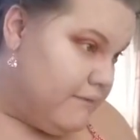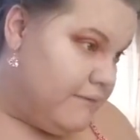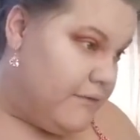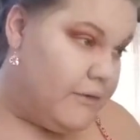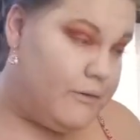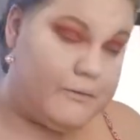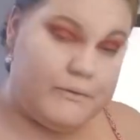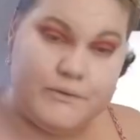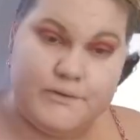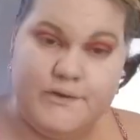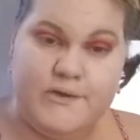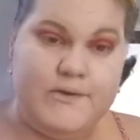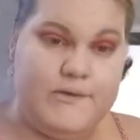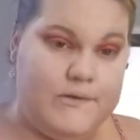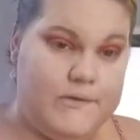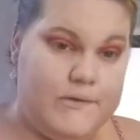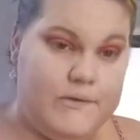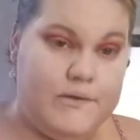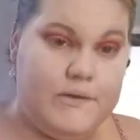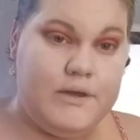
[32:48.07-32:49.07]
It actually
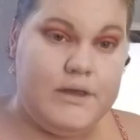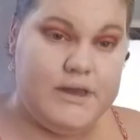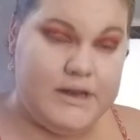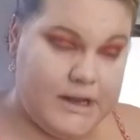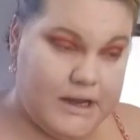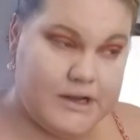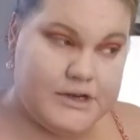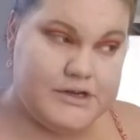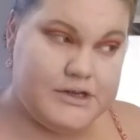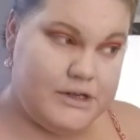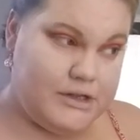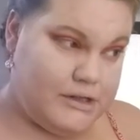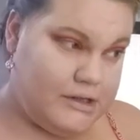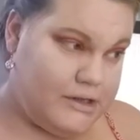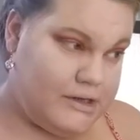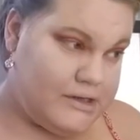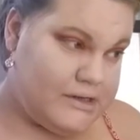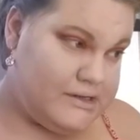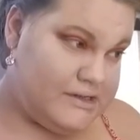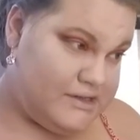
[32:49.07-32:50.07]
looks turning out
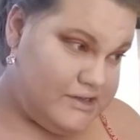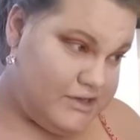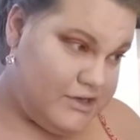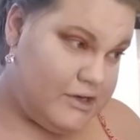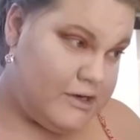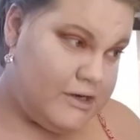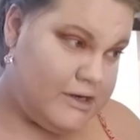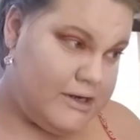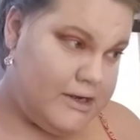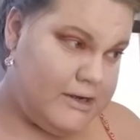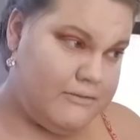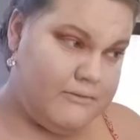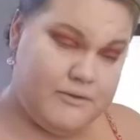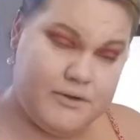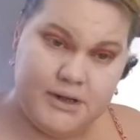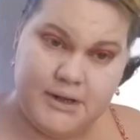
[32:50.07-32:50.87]
really pretty